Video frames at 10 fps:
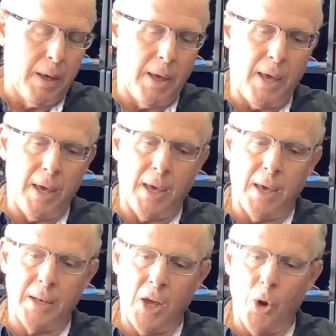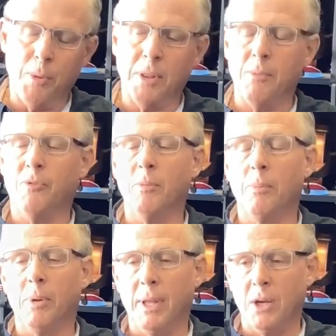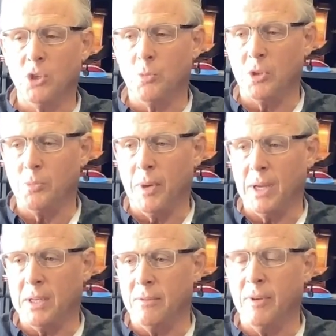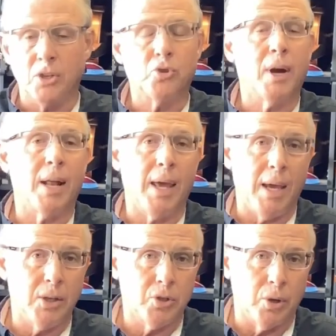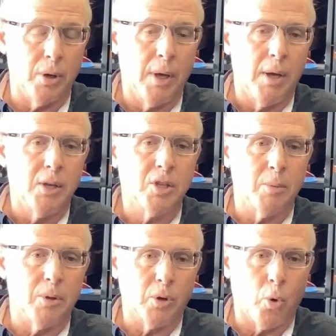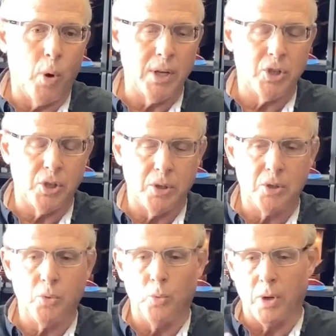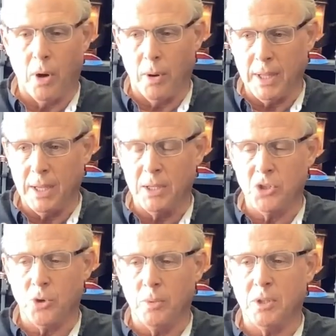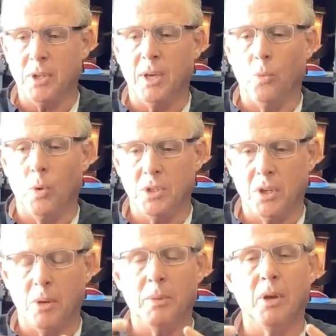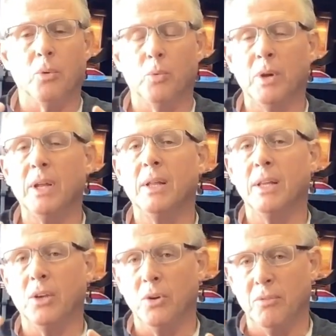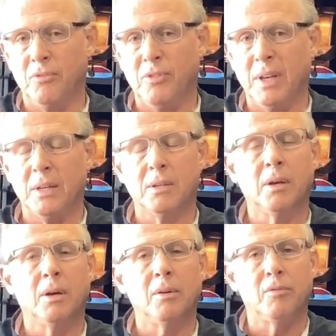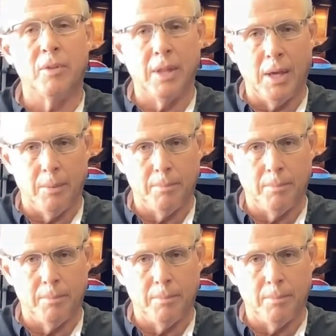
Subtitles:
and helping them from a player's perspective to try to answer some of their questions regarding instruments and what's going to be a really good fit for them.